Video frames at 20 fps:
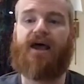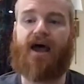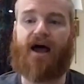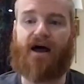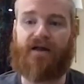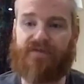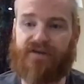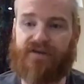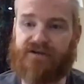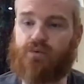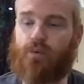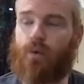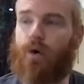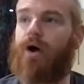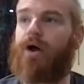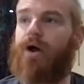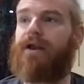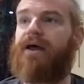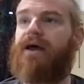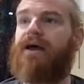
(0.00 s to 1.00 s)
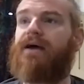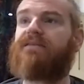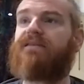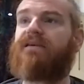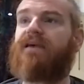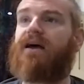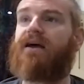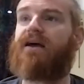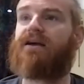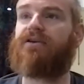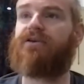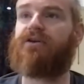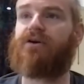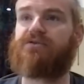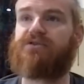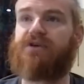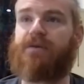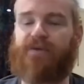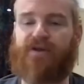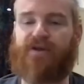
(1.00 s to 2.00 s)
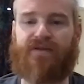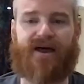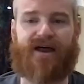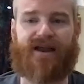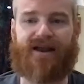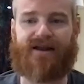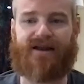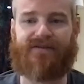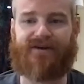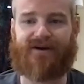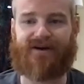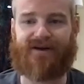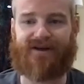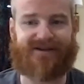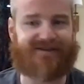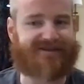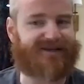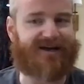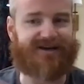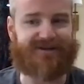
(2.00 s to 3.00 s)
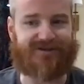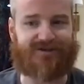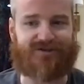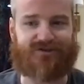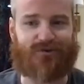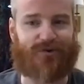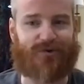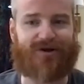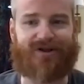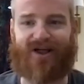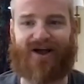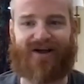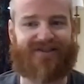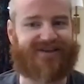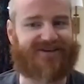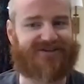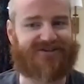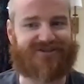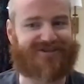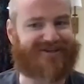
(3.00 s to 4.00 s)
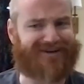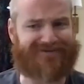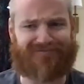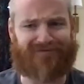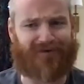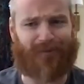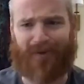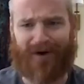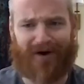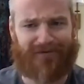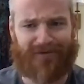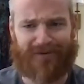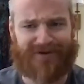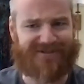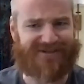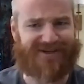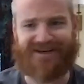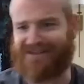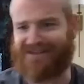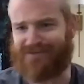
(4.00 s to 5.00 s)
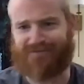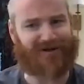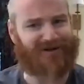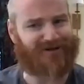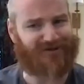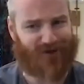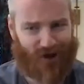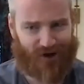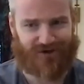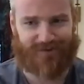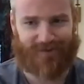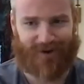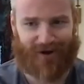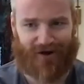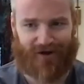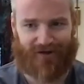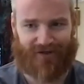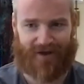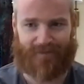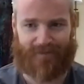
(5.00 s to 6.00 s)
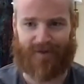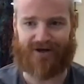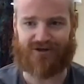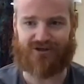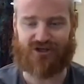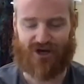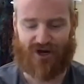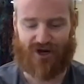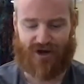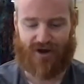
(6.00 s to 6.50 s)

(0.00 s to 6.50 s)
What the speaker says: And this one, it's like, you know, something that is a storyline that just for whatever reason isn't being talked about all that much.